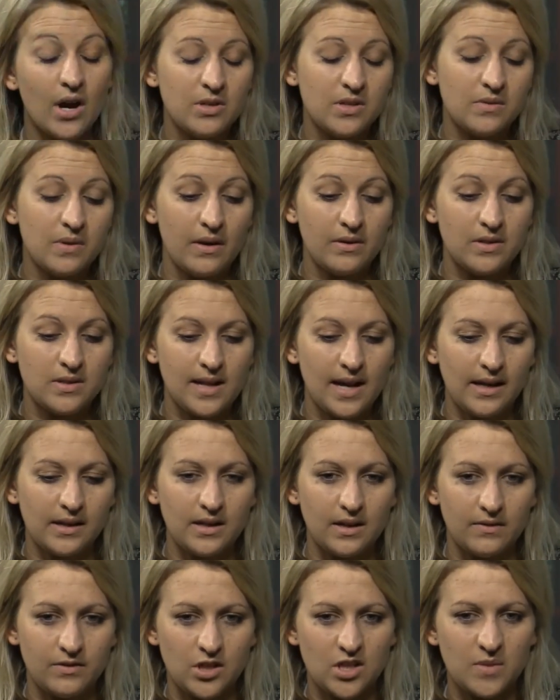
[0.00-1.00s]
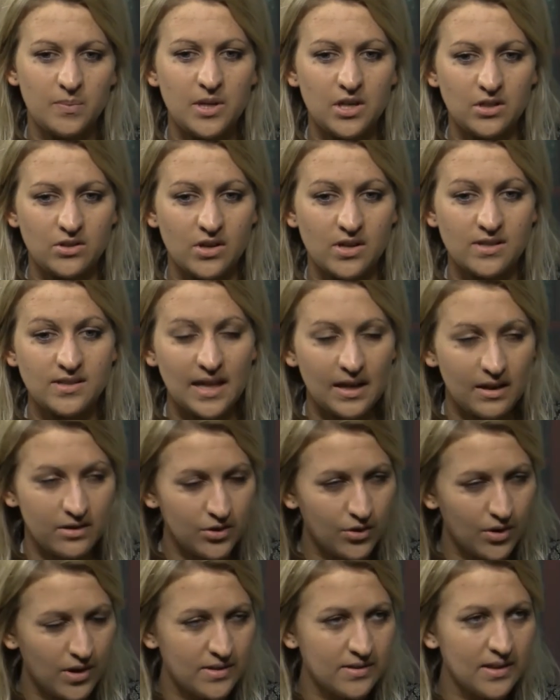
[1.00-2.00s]
was lucky enough to speak to a
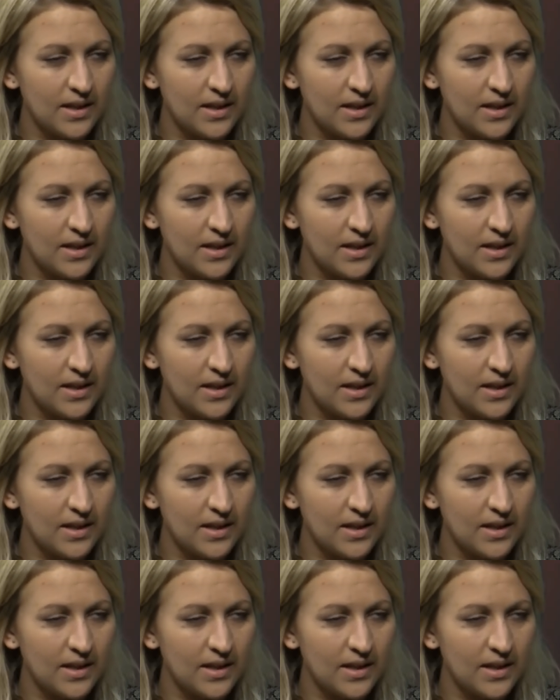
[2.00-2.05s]
U.S.